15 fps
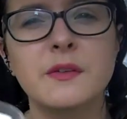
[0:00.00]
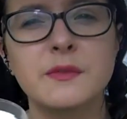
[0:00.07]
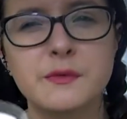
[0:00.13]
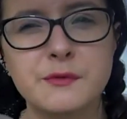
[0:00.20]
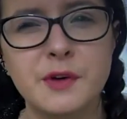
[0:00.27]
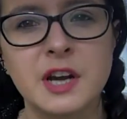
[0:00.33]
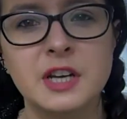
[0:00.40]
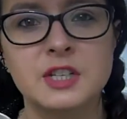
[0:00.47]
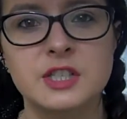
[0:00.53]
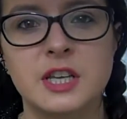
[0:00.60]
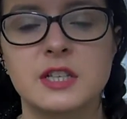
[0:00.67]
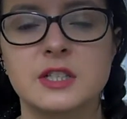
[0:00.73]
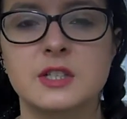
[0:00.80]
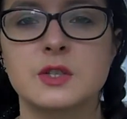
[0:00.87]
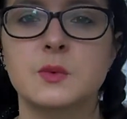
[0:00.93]
a fresh
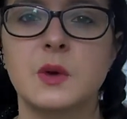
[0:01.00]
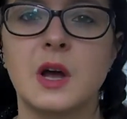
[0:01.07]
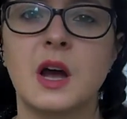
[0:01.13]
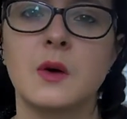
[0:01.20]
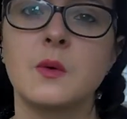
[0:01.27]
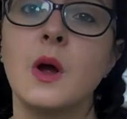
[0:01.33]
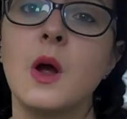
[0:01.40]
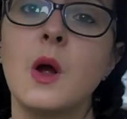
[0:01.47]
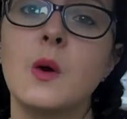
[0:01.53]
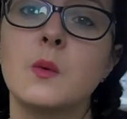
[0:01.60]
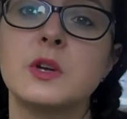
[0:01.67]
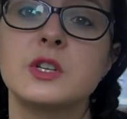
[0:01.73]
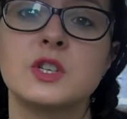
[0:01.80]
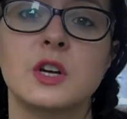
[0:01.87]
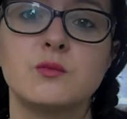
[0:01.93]
scent as well,
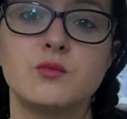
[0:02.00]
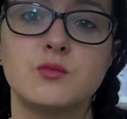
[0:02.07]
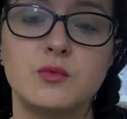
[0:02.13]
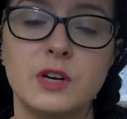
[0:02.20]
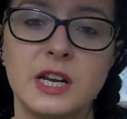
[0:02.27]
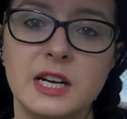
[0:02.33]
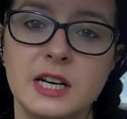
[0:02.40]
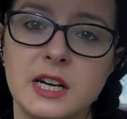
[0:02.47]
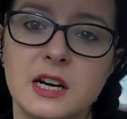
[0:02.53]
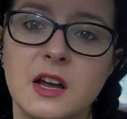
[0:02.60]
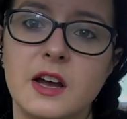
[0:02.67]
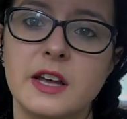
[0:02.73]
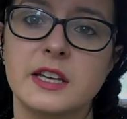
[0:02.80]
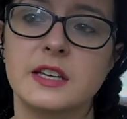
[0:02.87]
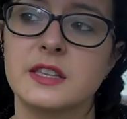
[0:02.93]
which I really
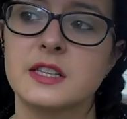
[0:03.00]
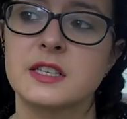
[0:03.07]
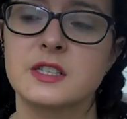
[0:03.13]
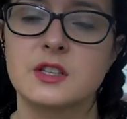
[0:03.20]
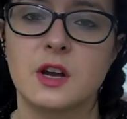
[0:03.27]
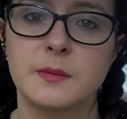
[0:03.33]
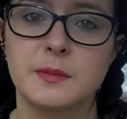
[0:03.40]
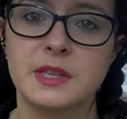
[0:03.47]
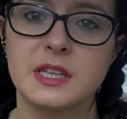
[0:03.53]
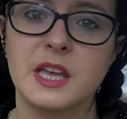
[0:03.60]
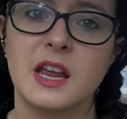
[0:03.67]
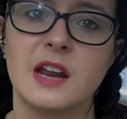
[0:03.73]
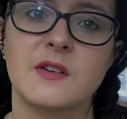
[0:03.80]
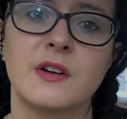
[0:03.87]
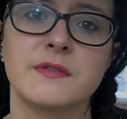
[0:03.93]
like at this time of the
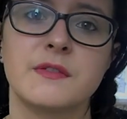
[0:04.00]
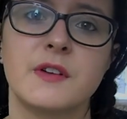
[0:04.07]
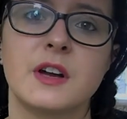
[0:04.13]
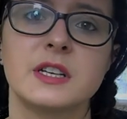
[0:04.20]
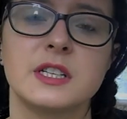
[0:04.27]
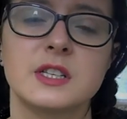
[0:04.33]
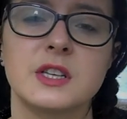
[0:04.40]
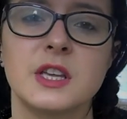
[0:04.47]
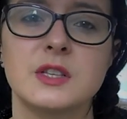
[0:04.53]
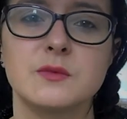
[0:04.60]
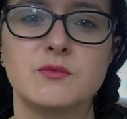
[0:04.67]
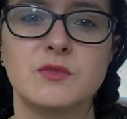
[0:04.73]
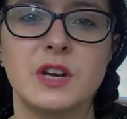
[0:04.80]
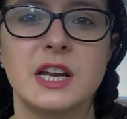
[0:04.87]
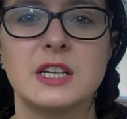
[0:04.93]
year. I find it
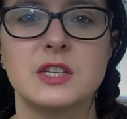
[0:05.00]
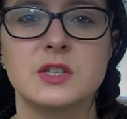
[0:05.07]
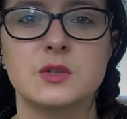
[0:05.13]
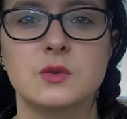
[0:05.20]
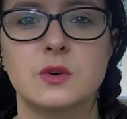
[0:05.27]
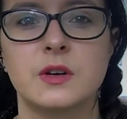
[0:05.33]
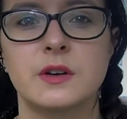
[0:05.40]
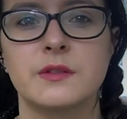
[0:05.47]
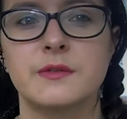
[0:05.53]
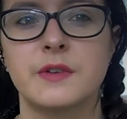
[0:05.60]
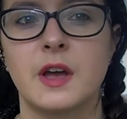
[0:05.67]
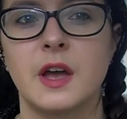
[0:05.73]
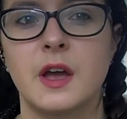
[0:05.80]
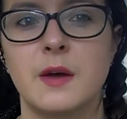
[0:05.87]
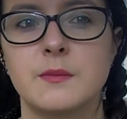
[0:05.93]
really sort
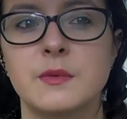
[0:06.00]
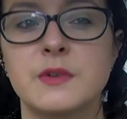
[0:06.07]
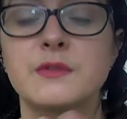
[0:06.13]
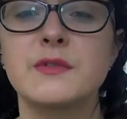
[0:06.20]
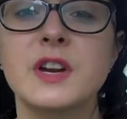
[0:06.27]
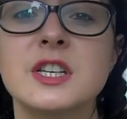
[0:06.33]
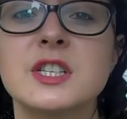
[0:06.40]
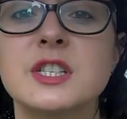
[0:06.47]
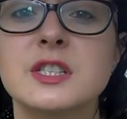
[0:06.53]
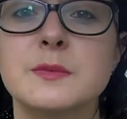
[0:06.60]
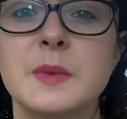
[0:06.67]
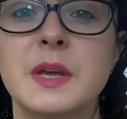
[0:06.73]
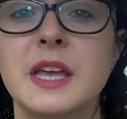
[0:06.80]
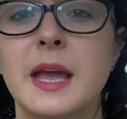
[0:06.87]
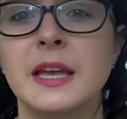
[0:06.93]
of refreshes
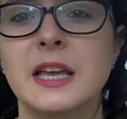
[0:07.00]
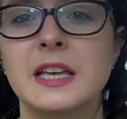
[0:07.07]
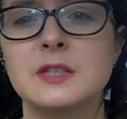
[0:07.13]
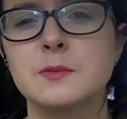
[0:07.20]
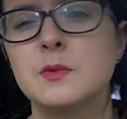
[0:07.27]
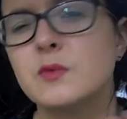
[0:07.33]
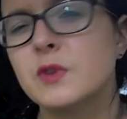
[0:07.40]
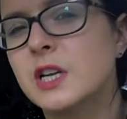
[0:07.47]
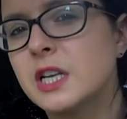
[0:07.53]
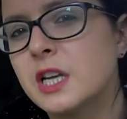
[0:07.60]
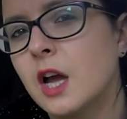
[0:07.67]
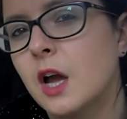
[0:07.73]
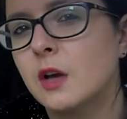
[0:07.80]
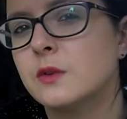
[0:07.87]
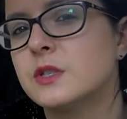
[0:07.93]
me and gets me really
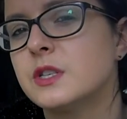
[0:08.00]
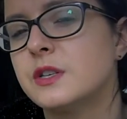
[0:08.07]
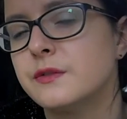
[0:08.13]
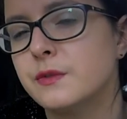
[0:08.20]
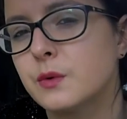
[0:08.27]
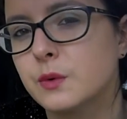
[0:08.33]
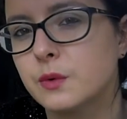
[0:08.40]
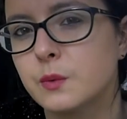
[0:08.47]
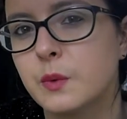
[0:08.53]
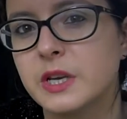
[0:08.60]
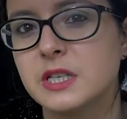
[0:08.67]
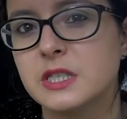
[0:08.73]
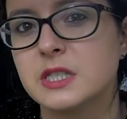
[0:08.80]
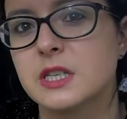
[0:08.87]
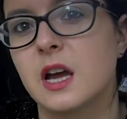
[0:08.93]
cozy for the
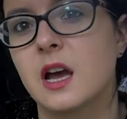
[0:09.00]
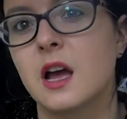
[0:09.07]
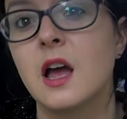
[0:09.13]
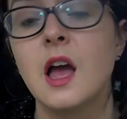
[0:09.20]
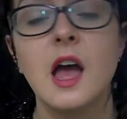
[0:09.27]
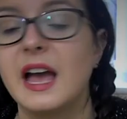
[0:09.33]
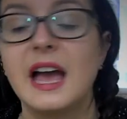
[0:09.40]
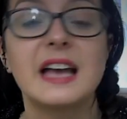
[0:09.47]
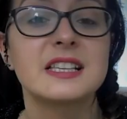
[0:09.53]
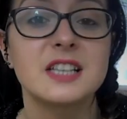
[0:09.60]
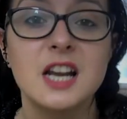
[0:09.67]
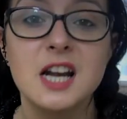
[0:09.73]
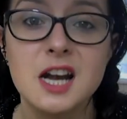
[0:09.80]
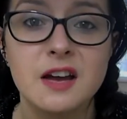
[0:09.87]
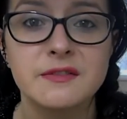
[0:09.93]
winter, as
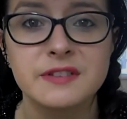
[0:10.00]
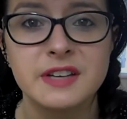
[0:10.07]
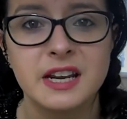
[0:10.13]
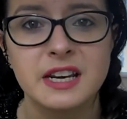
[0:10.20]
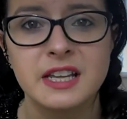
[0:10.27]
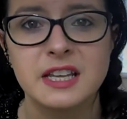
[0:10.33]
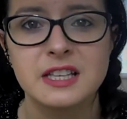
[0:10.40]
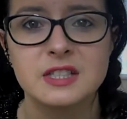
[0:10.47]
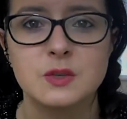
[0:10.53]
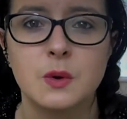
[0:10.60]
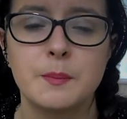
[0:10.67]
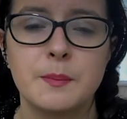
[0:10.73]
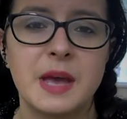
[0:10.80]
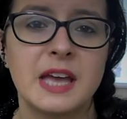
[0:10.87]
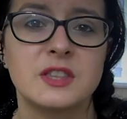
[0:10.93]
I love getting into
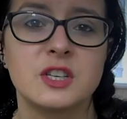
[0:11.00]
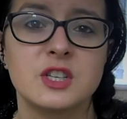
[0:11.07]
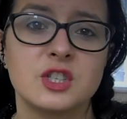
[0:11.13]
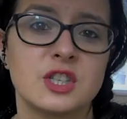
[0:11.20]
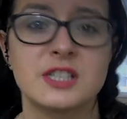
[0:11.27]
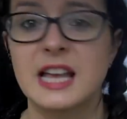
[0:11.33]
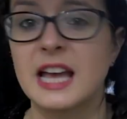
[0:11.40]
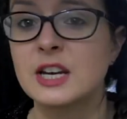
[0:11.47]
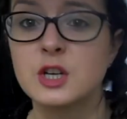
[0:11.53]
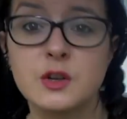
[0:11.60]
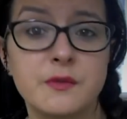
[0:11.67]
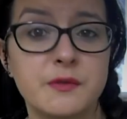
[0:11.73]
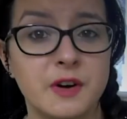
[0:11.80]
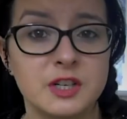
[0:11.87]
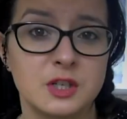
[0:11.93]
a bed that's just had
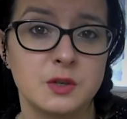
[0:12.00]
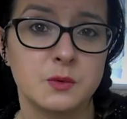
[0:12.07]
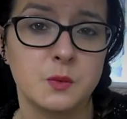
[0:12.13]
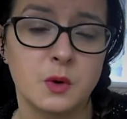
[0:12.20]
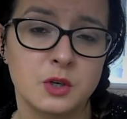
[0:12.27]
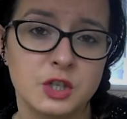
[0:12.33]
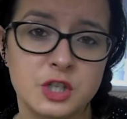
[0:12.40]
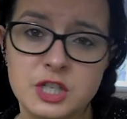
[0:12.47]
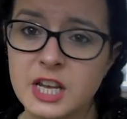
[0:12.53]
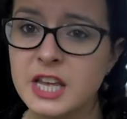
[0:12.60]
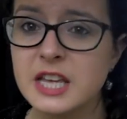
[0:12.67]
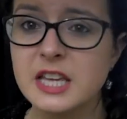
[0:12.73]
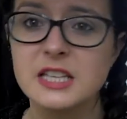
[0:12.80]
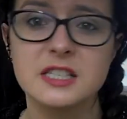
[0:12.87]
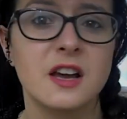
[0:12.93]
new freshly washed
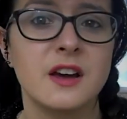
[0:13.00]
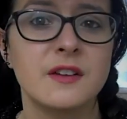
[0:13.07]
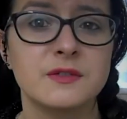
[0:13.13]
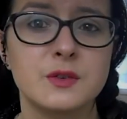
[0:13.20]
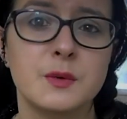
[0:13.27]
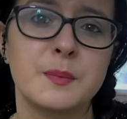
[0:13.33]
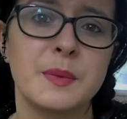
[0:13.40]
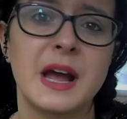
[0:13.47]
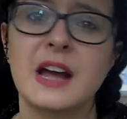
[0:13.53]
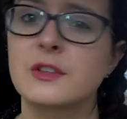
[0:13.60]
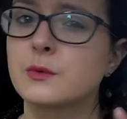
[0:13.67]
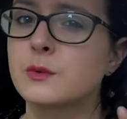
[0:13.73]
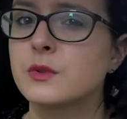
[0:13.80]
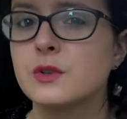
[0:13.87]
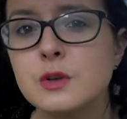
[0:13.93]
sheets after a
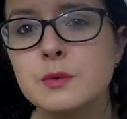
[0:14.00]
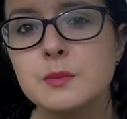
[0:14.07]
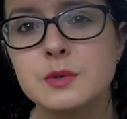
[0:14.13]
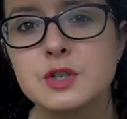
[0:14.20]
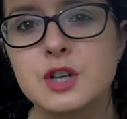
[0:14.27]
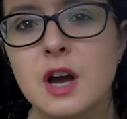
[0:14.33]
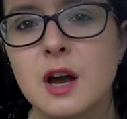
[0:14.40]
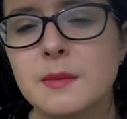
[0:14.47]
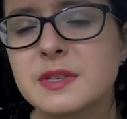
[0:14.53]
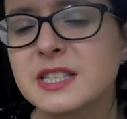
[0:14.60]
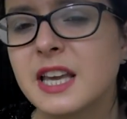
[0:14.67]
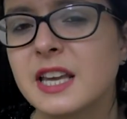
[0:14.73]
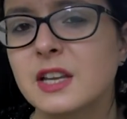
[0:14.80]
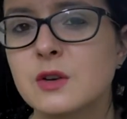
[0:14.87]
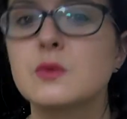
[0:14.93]
bath with new pyjamas,
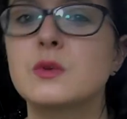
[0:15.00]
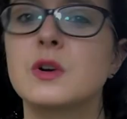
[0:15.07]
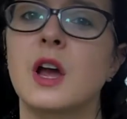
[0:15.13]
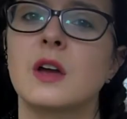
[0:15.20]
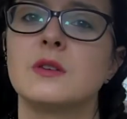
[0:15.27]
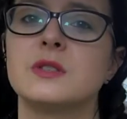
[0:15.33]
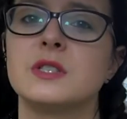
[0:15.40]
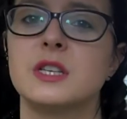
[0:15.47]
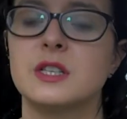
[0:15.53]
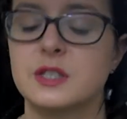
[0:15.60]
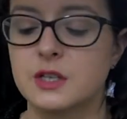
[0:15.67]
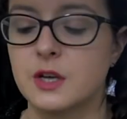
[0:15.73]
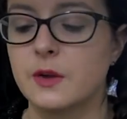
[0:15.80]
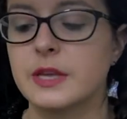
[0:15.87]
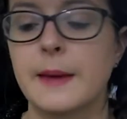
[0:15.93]
getting all cozy.
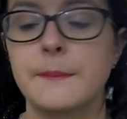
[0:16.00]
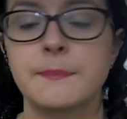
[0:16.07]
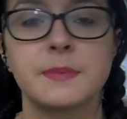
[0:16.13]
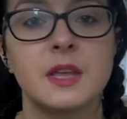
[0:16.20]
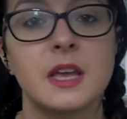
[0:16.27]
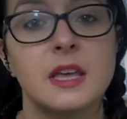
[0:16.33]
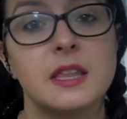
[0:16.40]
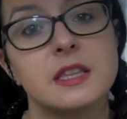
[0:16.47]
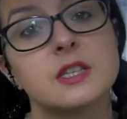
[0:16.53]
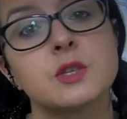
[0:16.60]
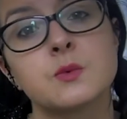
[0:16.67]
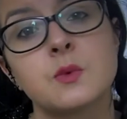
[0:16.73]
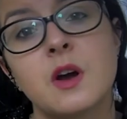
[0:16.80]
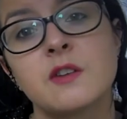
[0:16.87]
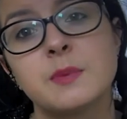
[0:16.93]
So yeah, this
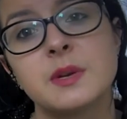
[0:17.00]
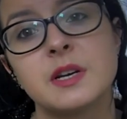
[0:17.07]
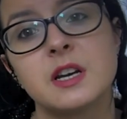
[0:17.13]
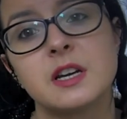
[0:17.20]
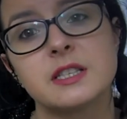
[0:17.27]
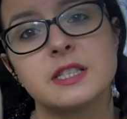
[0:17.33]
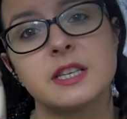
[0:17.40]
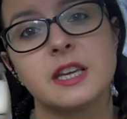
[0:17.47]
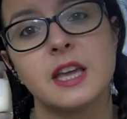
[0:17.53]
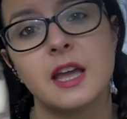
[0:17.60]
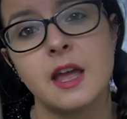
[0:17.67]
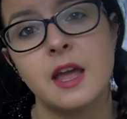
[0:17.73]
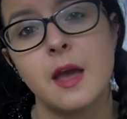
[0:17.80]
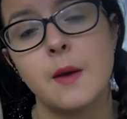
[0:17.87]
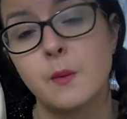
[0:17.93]
is what I've been lighting
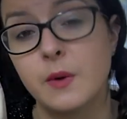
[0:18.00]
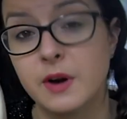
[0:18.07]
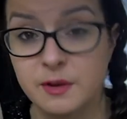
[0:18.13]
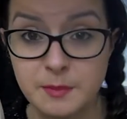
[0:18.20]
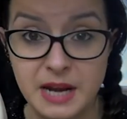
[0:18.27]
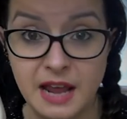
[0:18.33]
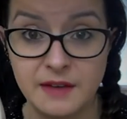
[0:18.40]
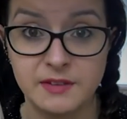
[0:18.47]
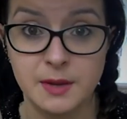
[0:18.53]
when I've been having a